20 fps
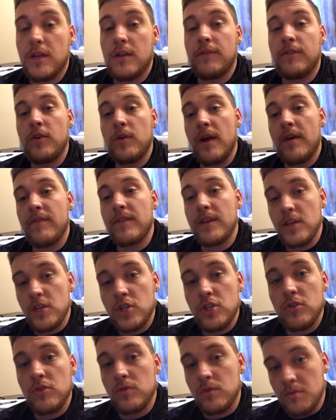And if you have
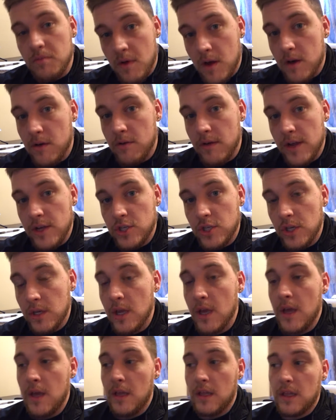issues with
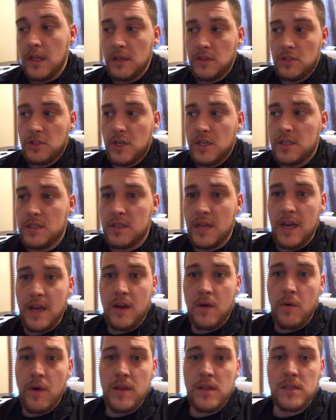moderation, then just
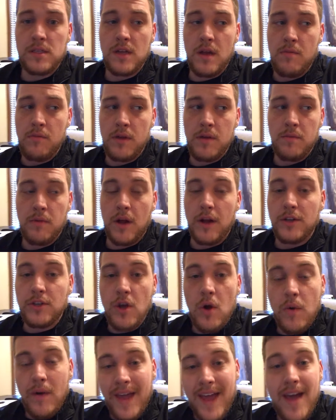take away the stumbling block.
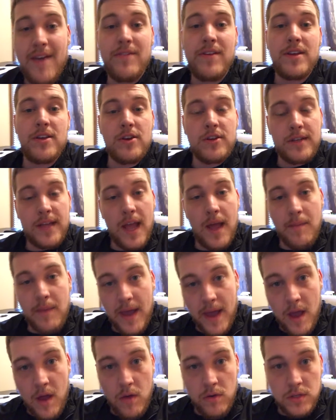Don't have it in your damn
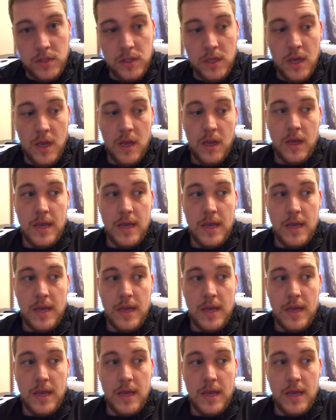house.